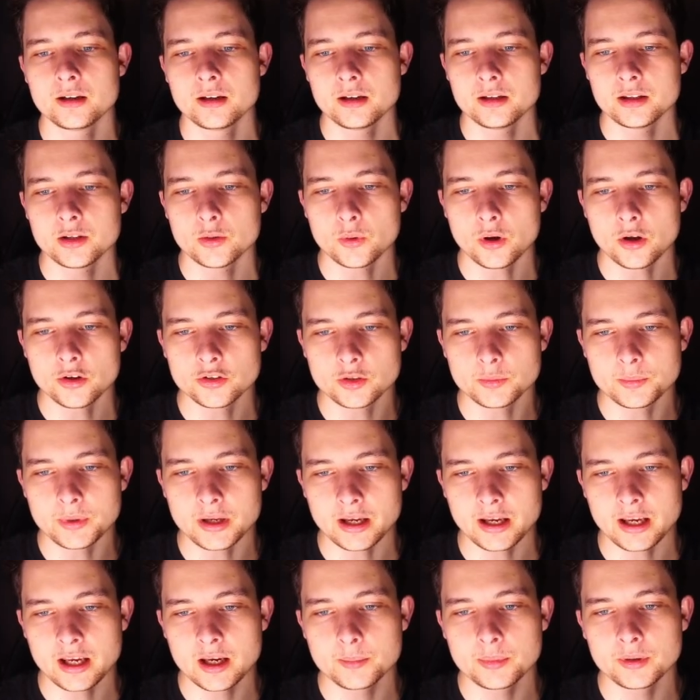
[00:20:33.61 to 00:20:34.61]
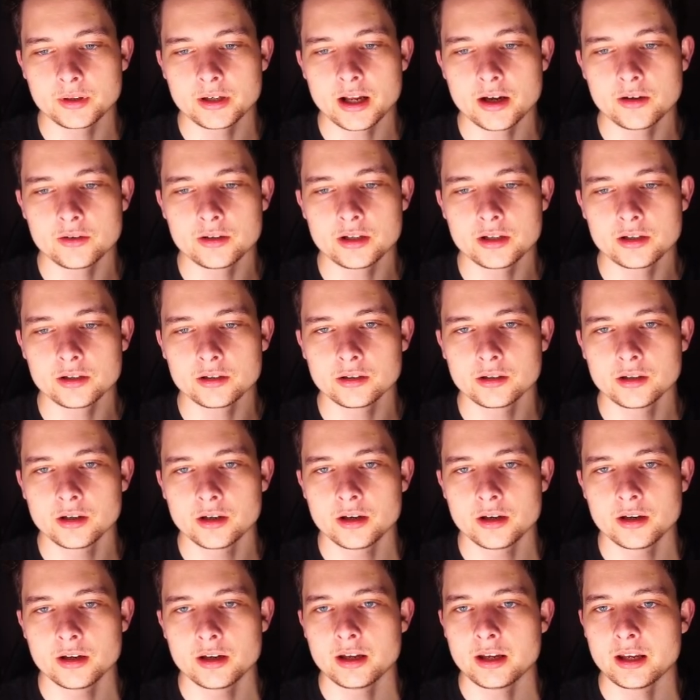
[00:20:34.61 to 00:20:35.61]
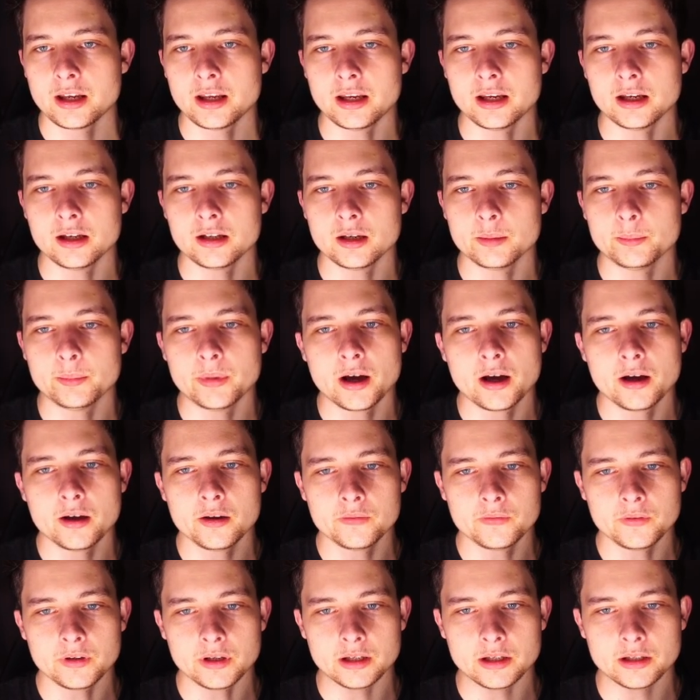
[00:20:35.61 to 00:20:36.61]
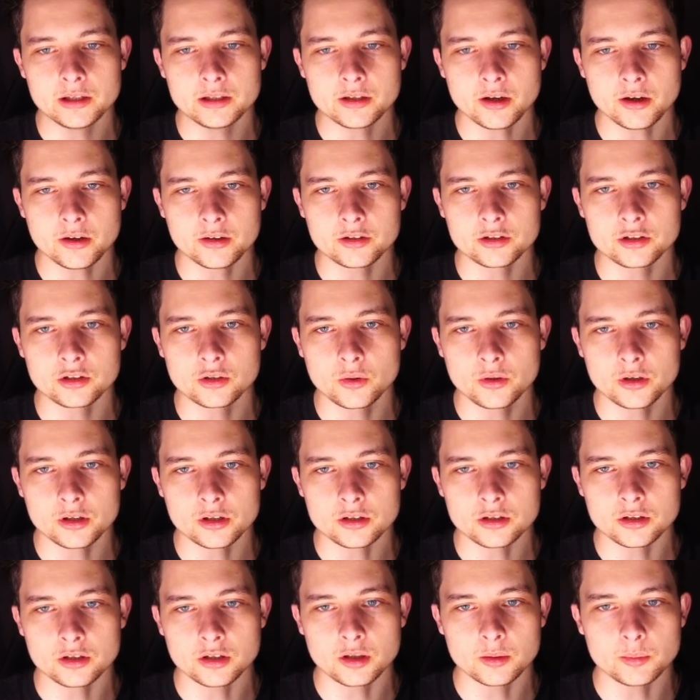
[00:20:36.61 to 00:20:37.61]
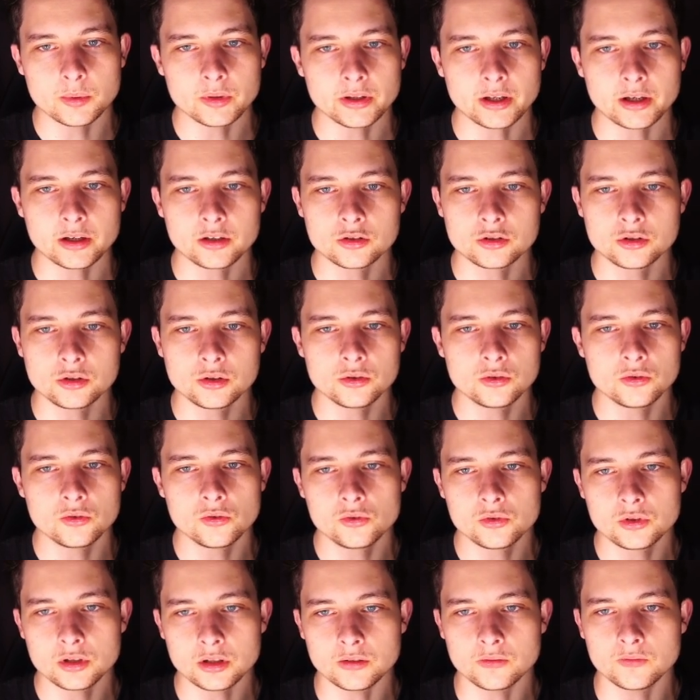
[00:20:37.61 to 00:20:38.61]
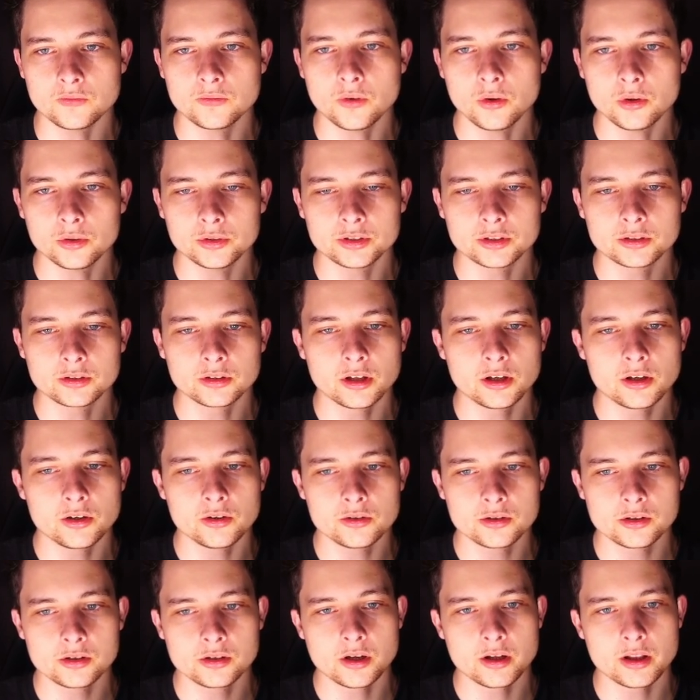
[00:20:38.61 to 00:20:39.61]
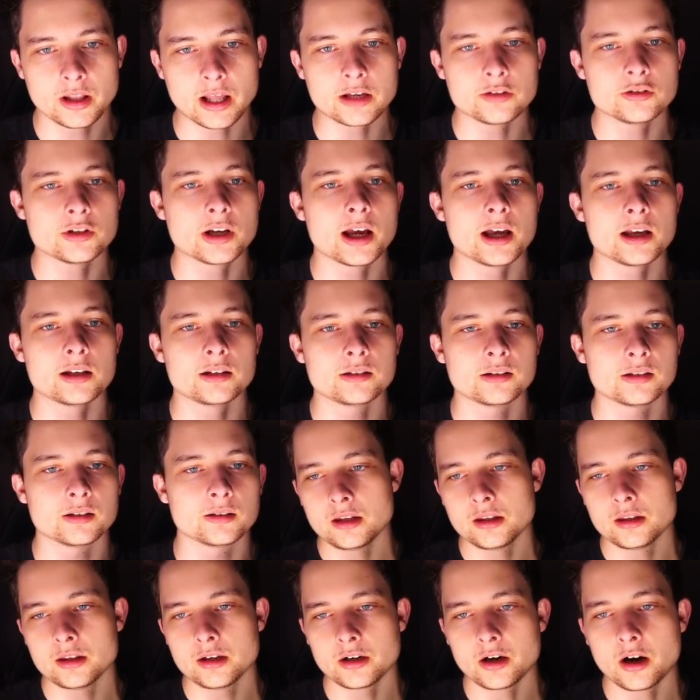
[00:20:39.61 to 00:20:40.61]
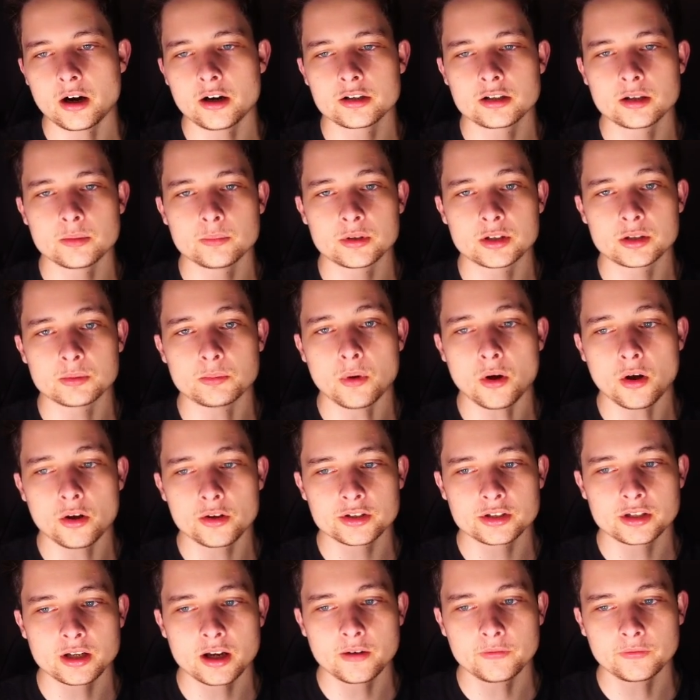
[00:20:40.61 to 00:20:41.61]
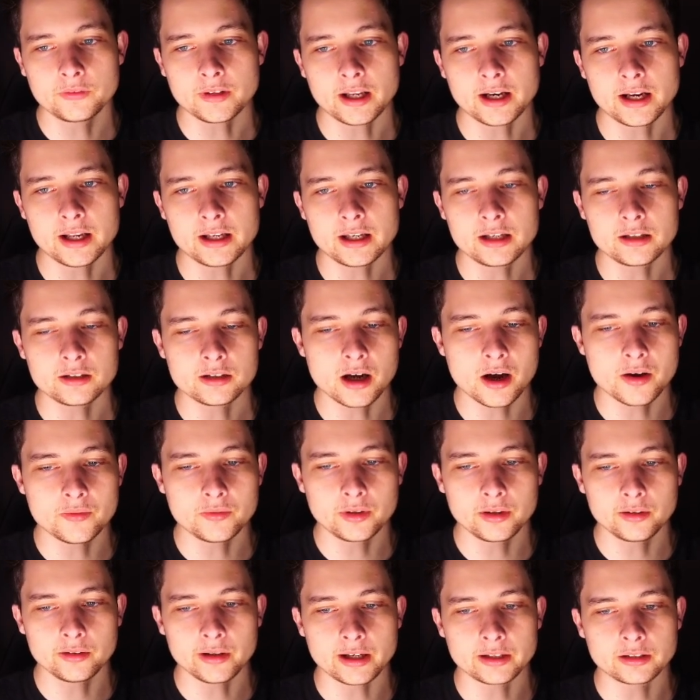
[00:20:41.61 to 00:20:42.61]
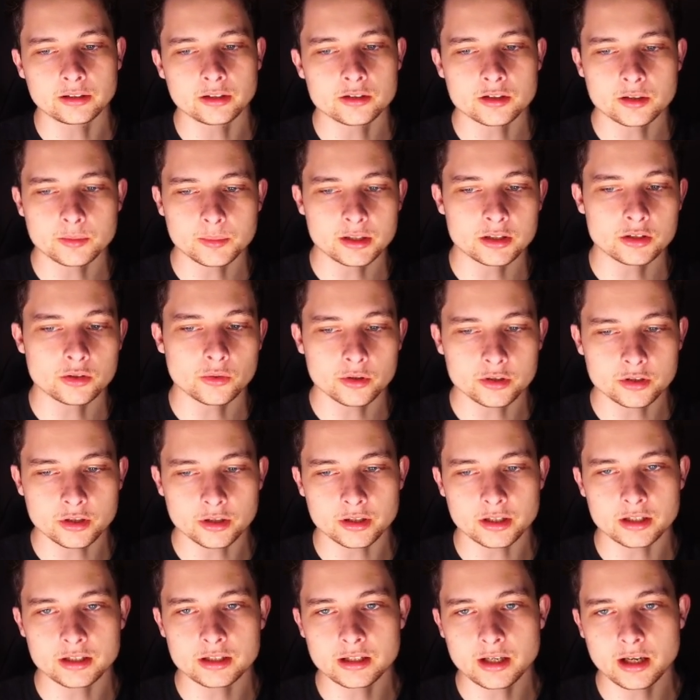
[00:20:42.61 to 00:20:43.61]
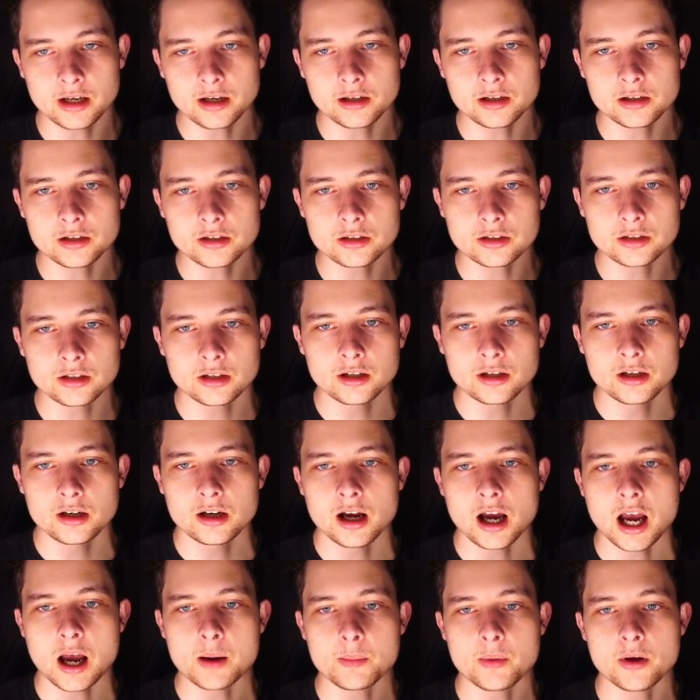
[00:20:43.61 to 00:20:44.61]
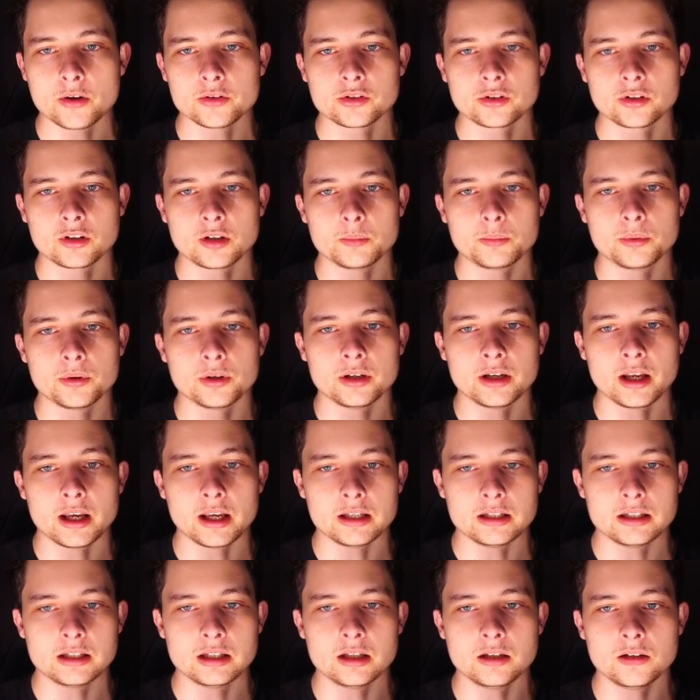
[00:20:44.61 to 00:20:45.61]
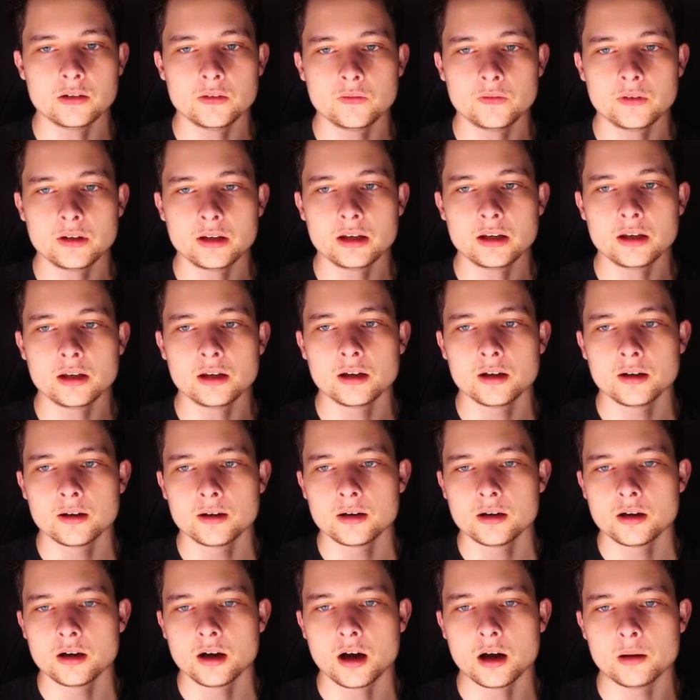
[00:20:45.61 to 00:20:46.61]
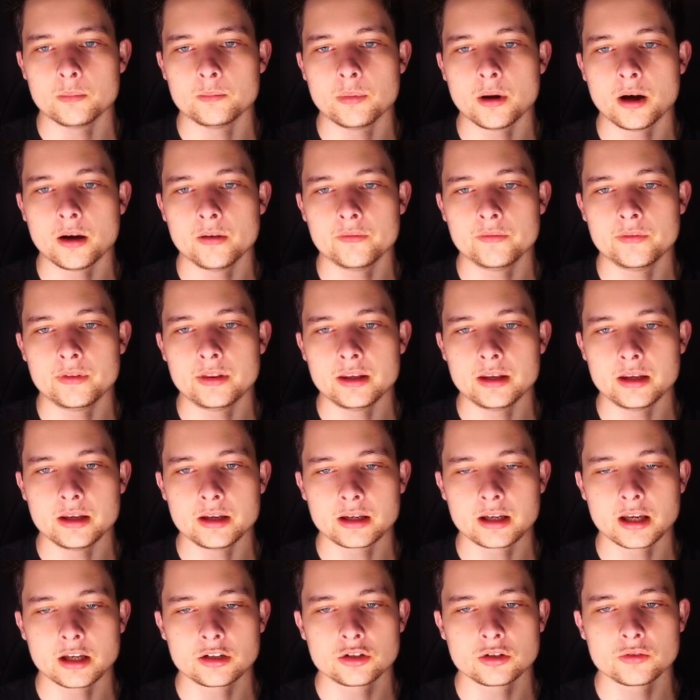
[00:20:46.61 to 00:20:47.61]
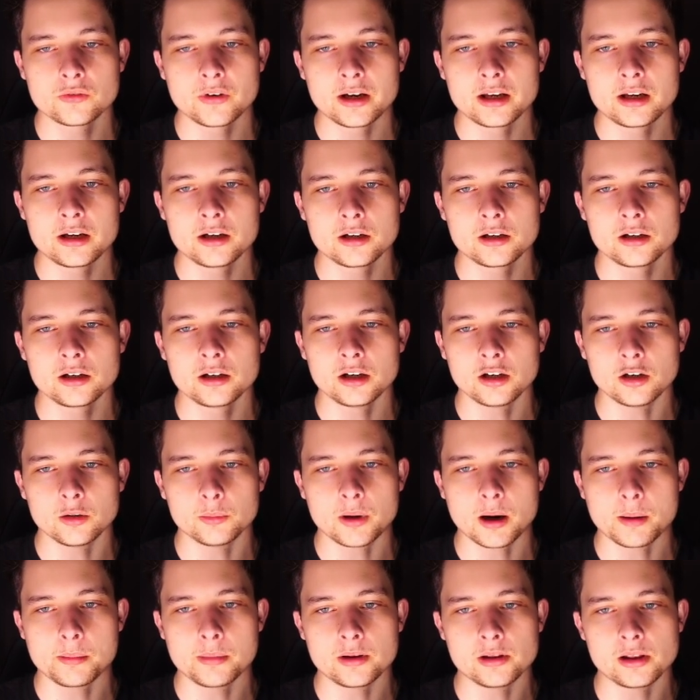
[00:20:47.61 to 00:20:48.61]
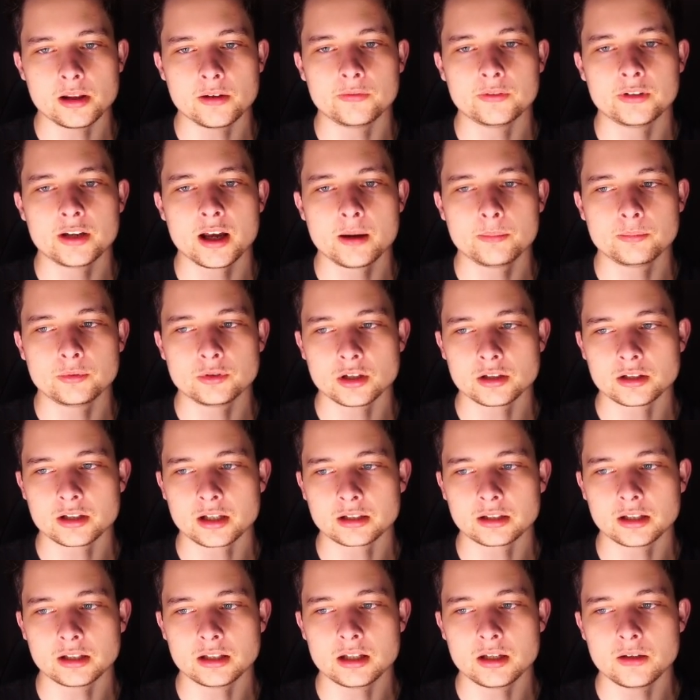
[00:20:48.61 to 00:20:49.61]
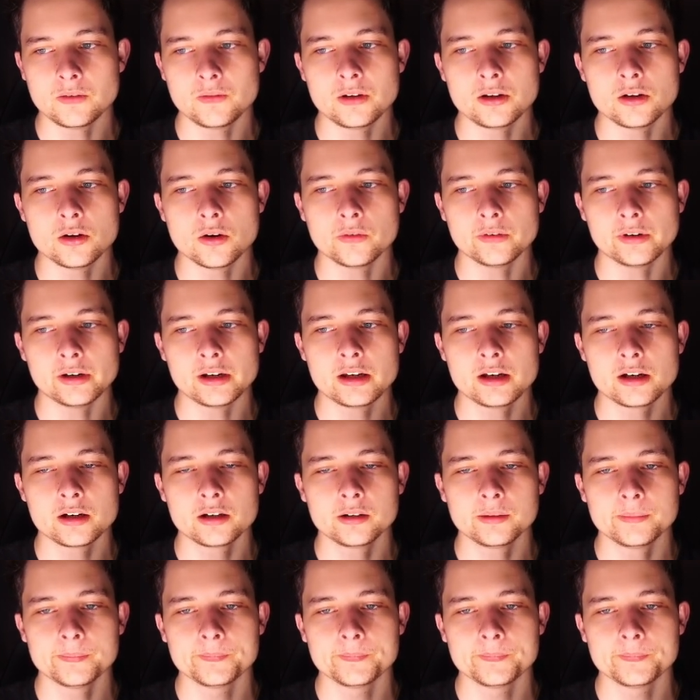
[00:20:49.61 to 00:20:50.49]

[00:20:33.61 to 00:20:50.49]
There will also be a hamper down here, and above is all your storage. So you can put like shoes and fold your clothes and all that jazz. There are some small stuff that I didn't cover, like there's gonna be storage on the stairs. I'm also gonna put a TV above the kitchen right here. It'll probably lift up just like the TV over here.